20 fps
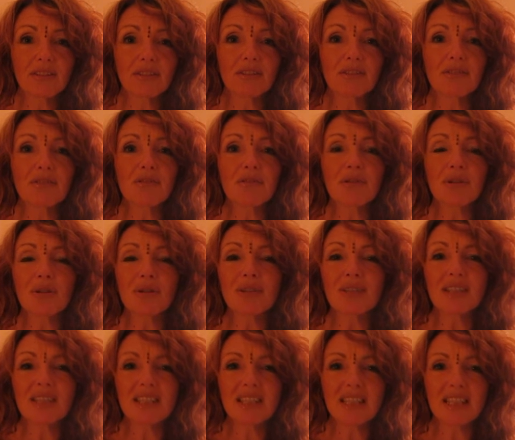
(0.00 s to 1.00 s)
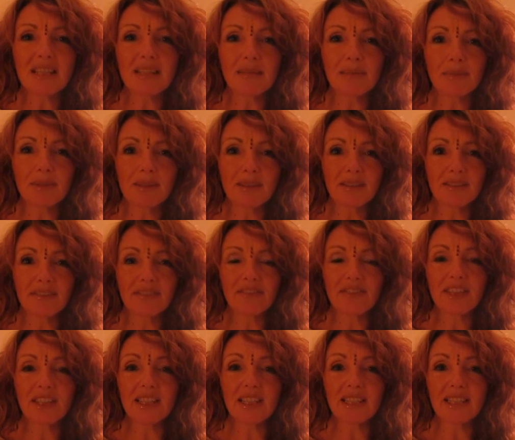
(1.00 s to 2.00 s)
through your deep
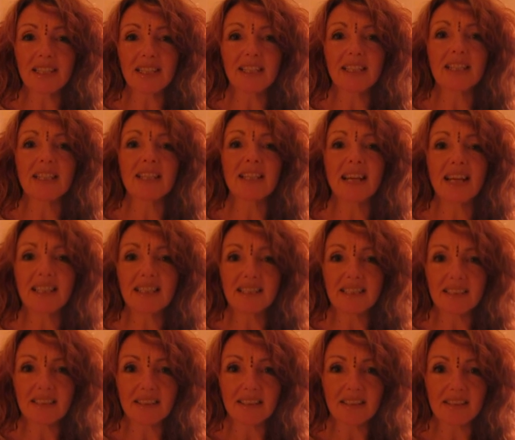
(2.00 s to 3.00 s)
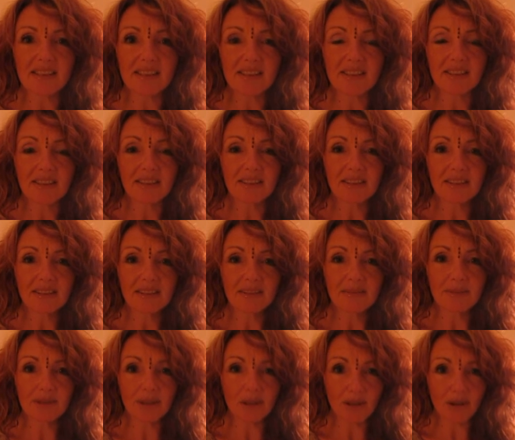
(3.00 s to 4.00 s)
feeling connectedness
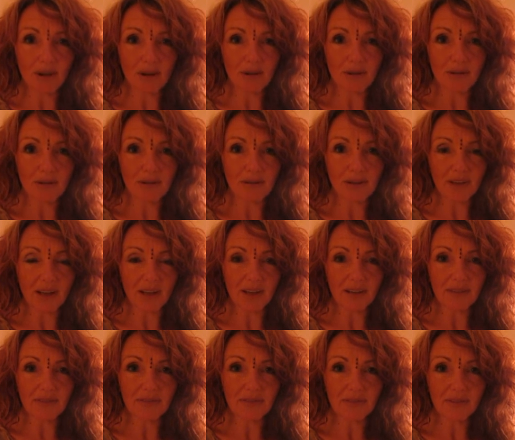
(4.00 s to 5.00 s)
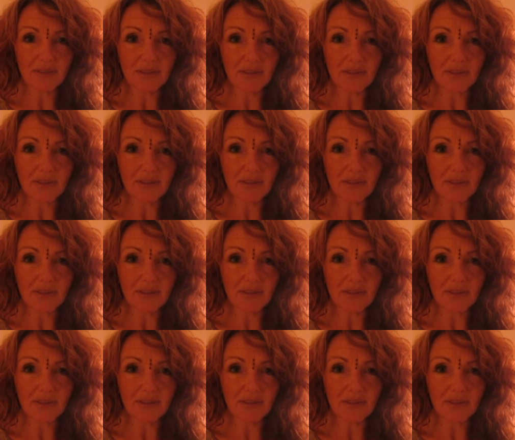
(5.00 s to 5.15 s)
with the whole of life.